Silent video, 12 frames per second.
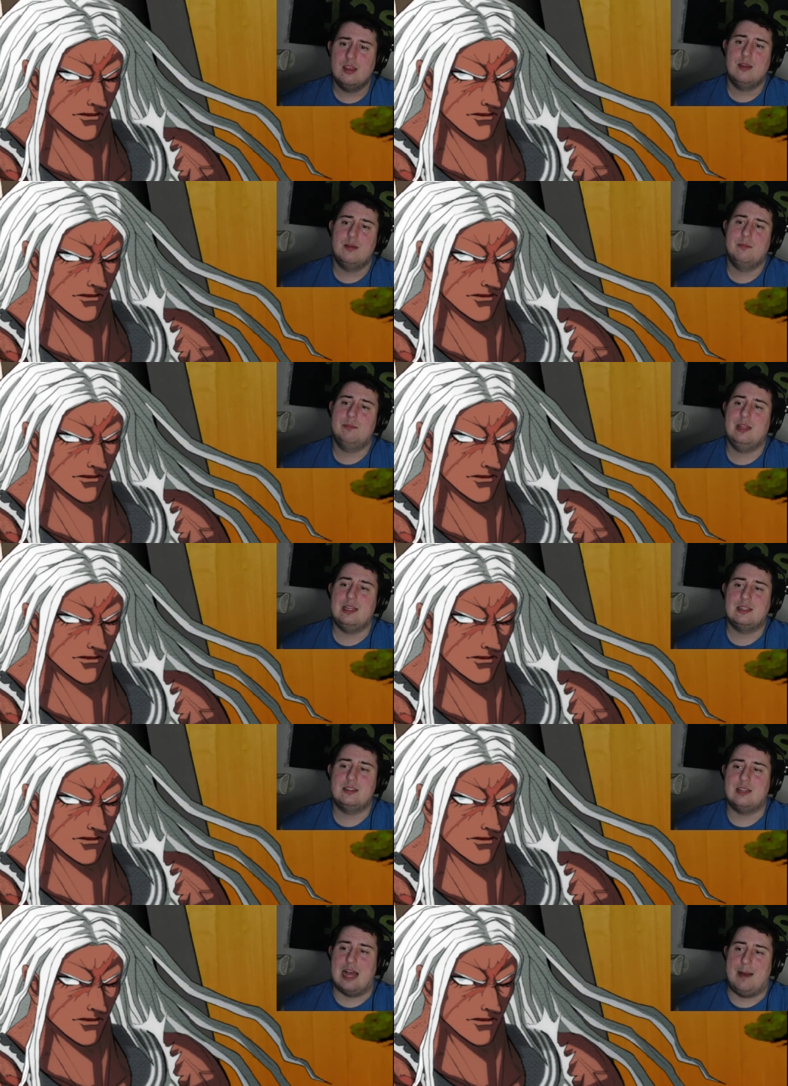Speaker 1: Please
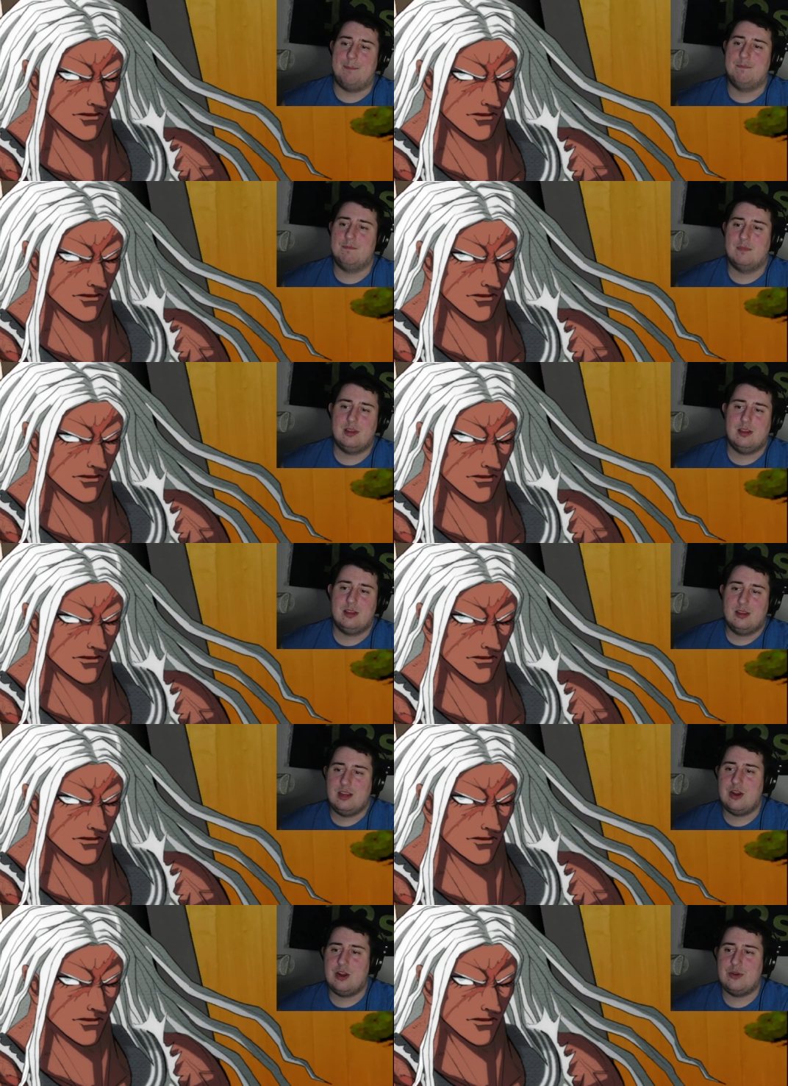stop. You don't
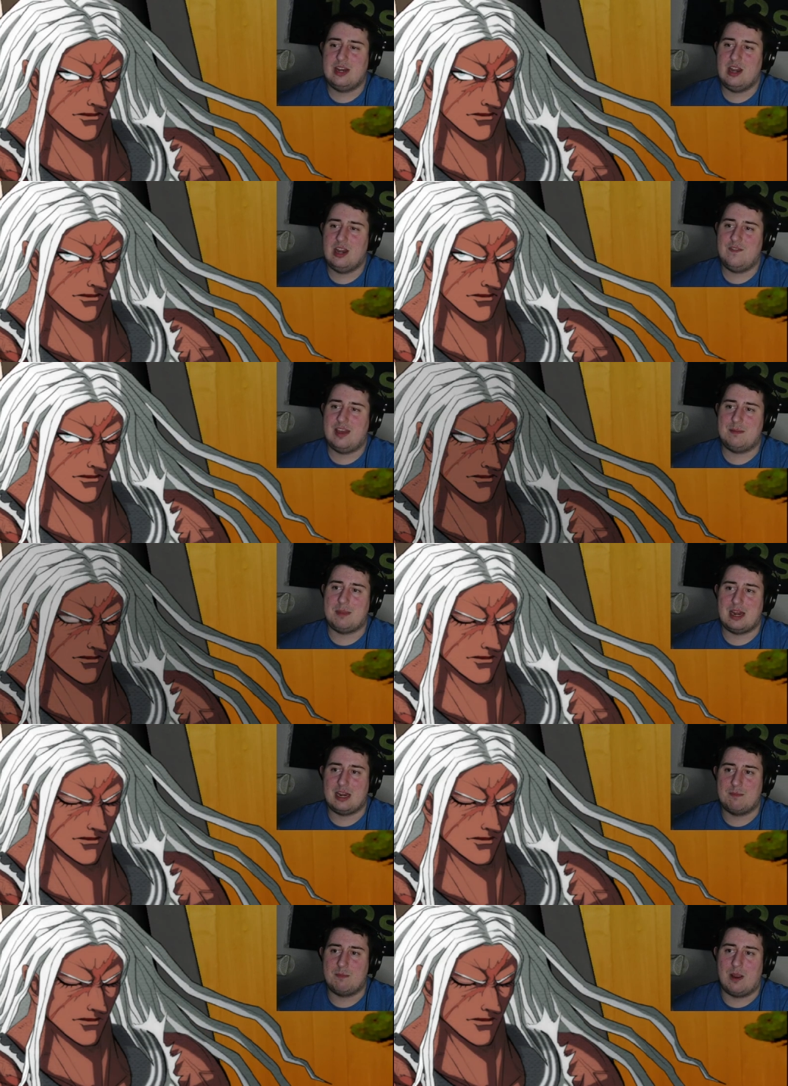need to defend me
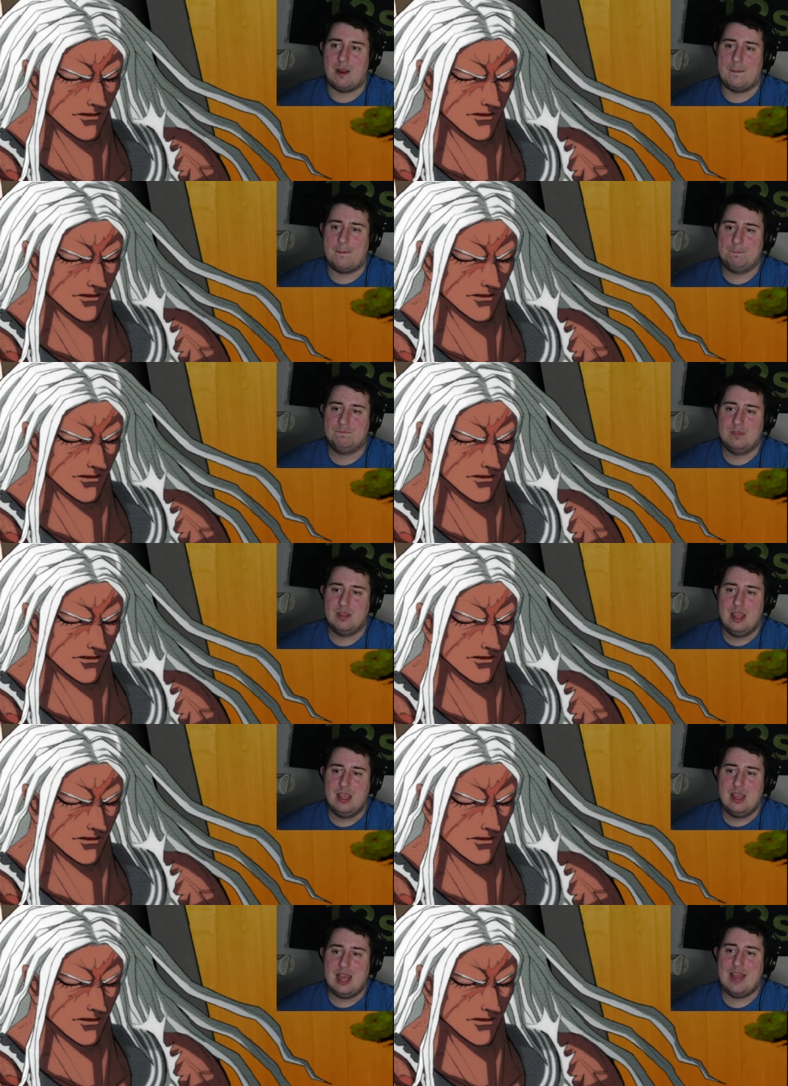anymore. I
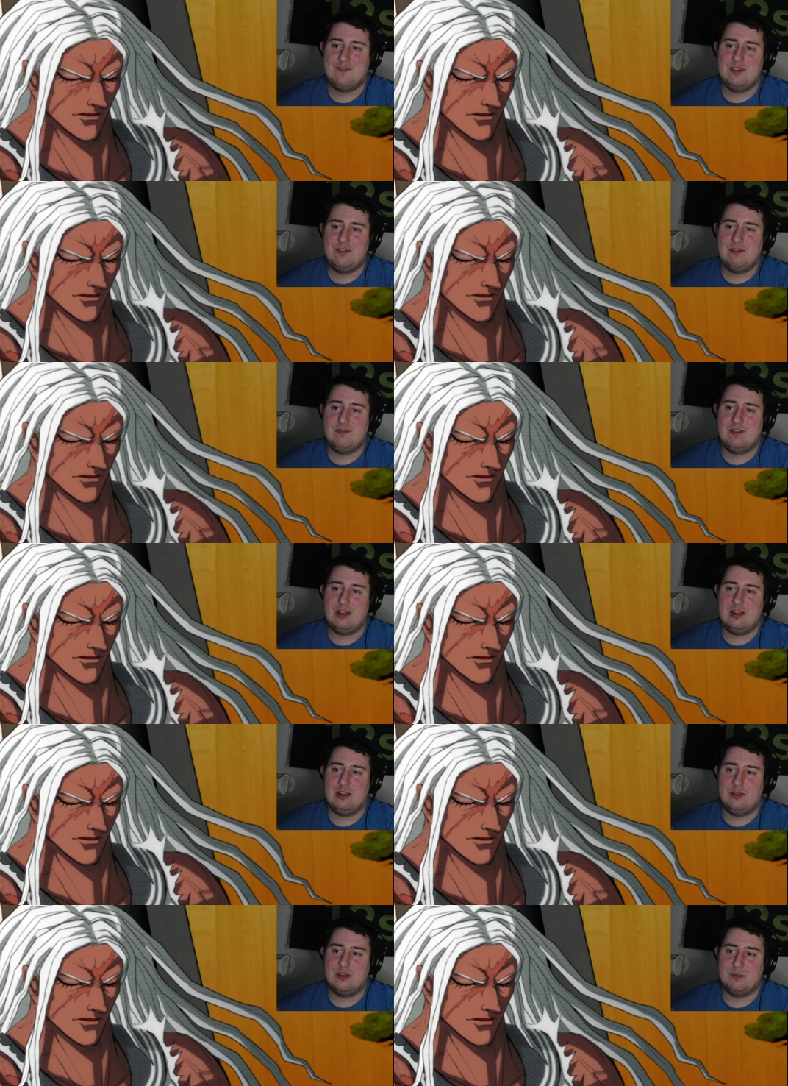have to fulfill
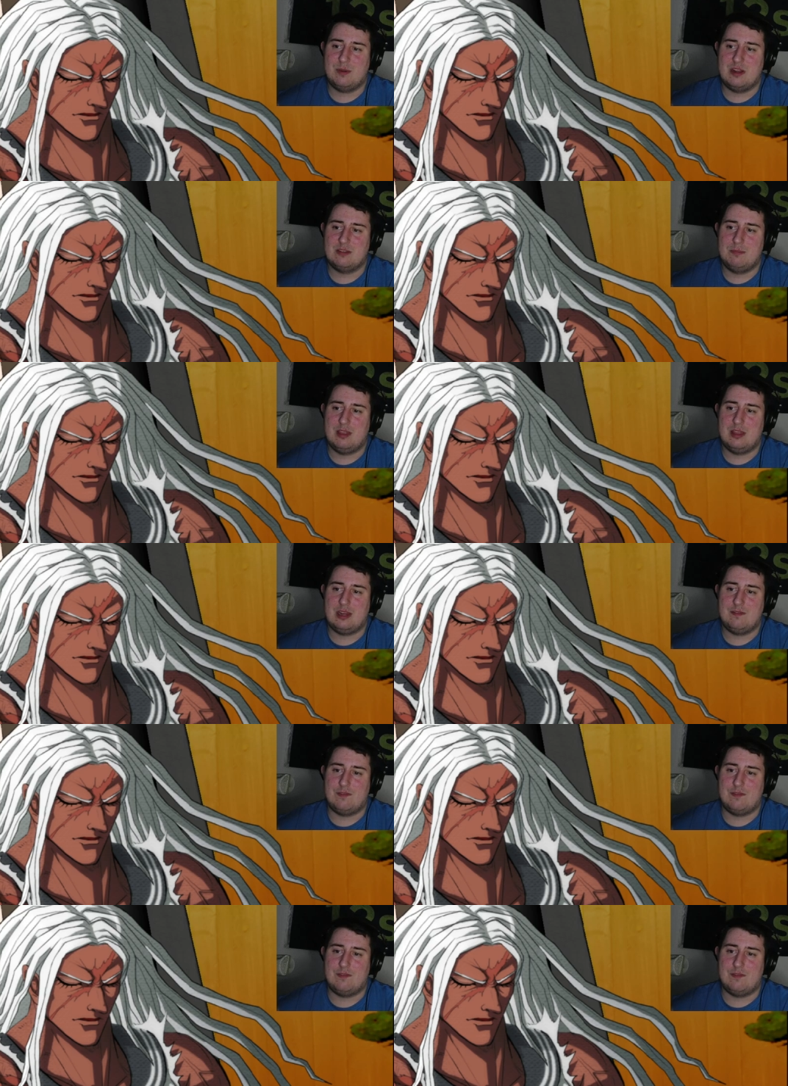responsibility for this.